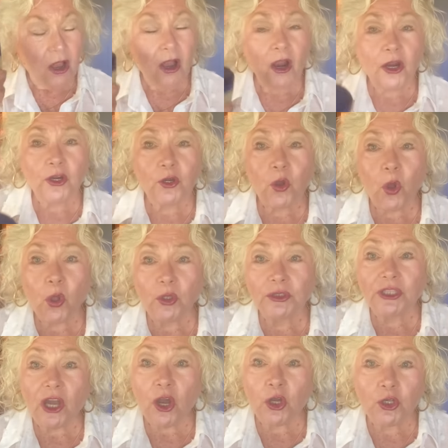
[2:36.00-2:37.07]
are
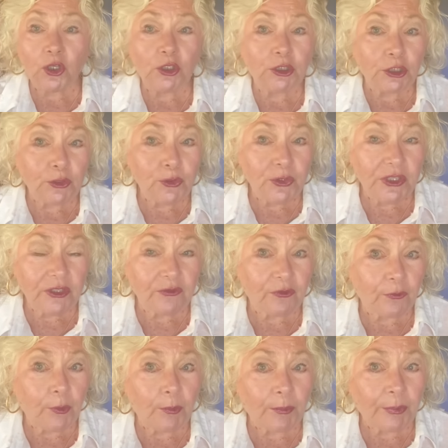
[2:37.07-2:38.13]
called occlusive
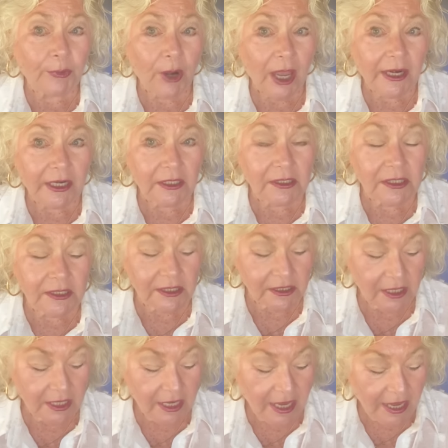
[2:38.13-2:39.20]
products.
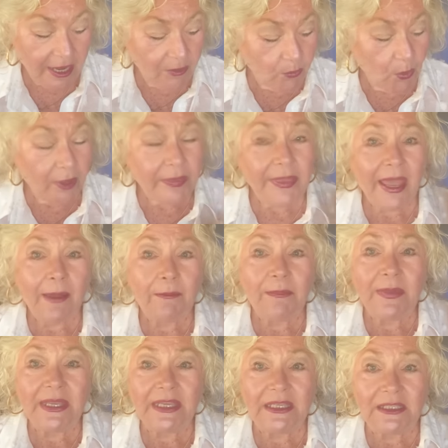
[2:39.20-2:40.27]
And what that
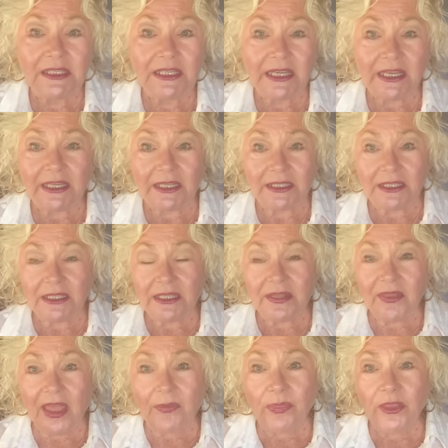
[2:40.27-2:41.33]
means is
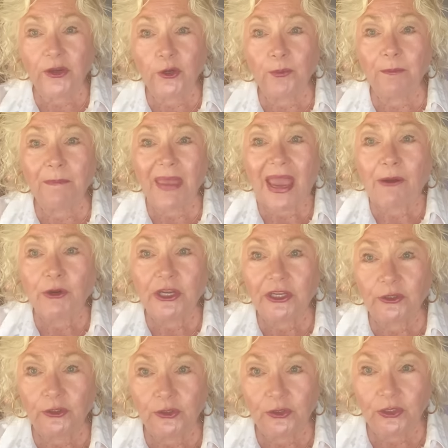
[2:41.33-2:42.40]
that they're
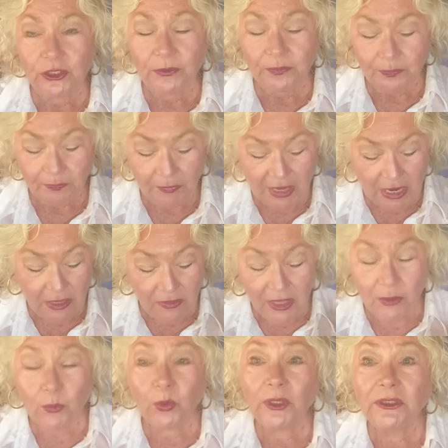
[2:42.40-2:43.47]
barriers.
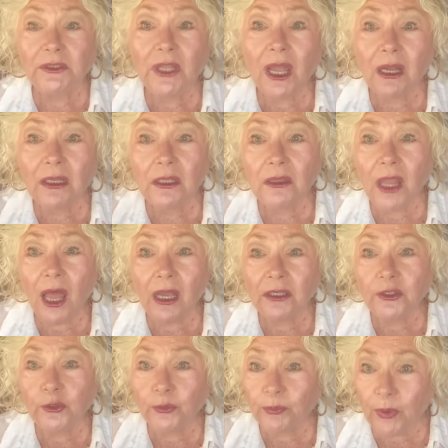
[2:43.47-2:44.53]
They will not
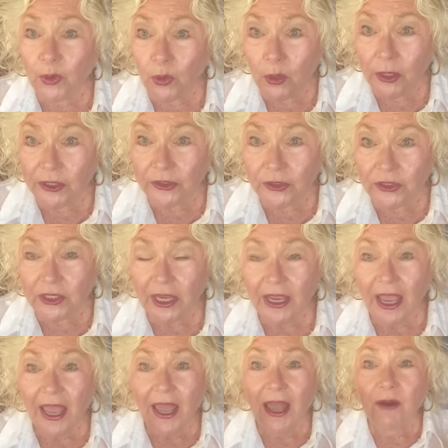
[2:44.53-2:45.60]
clog your pores.
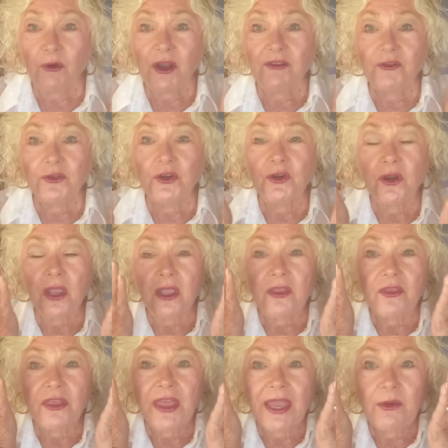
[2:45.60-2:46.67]
However,
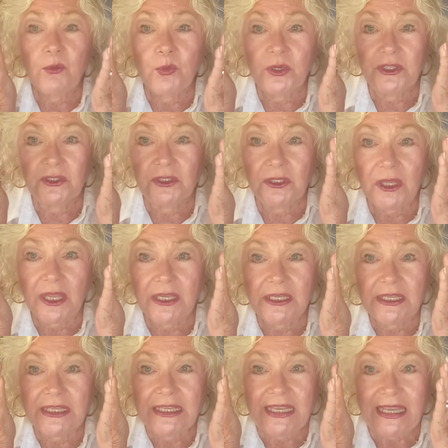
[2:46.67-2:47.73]
they will
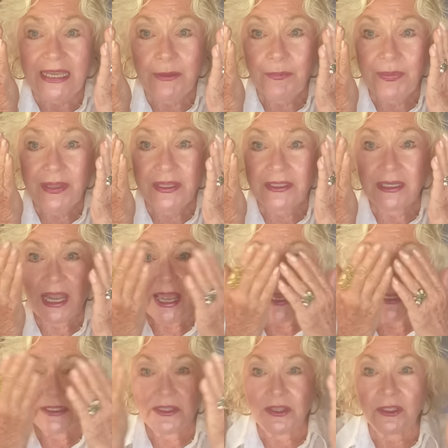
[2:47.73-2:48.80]
keep in,
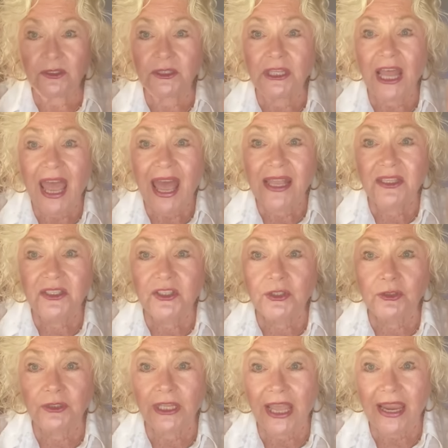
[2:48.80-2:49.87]
as the last
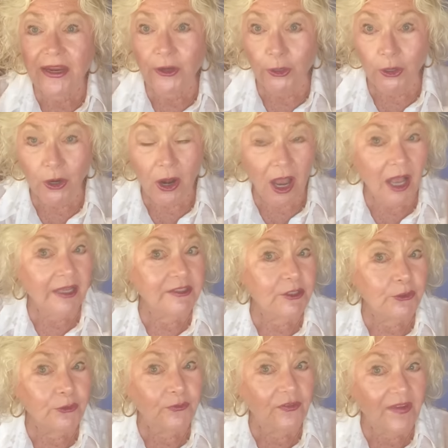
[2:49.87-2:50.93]
layer on
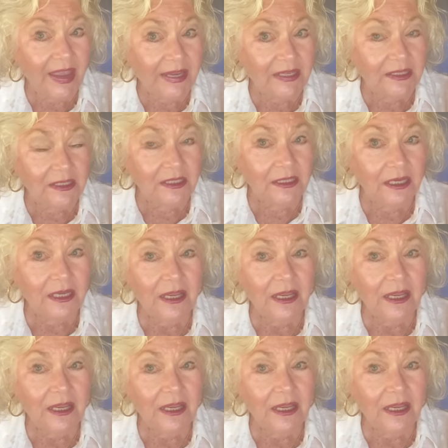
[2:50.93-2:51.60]
your face,